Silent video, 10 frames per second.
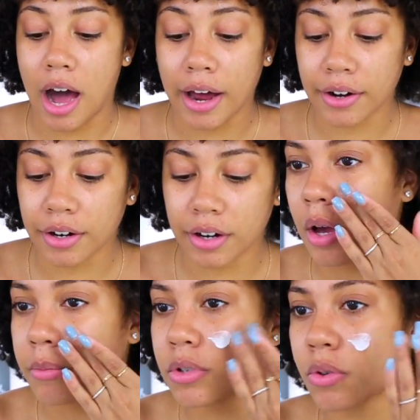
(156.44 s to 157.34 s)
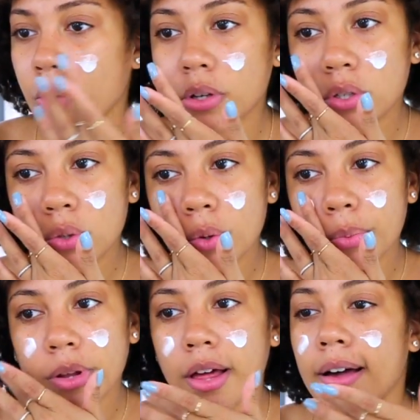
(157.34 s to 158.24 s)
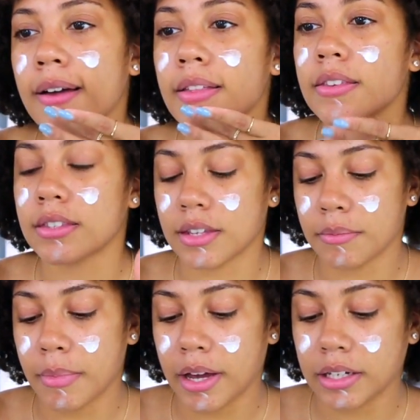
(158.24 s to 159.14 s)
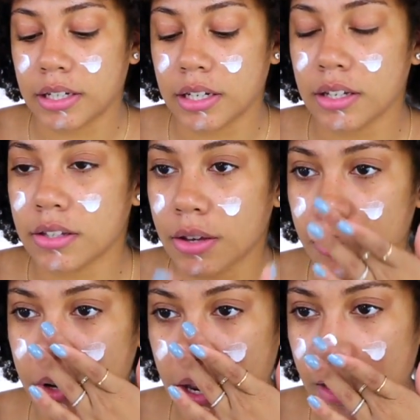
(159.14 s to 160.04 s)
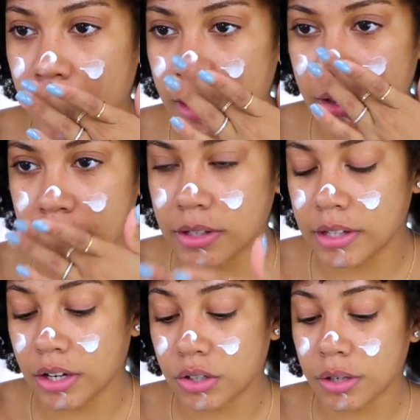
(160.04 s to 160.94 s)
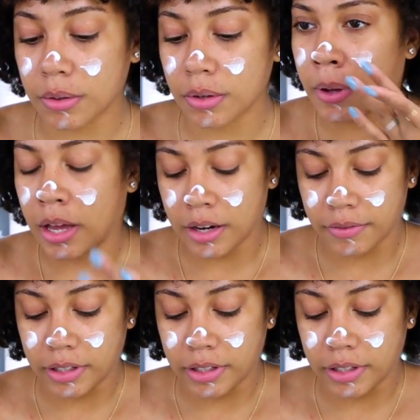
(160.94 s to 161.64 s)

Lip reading: hotter. I'm just going to apply this in my T-zone area. This is actually kind of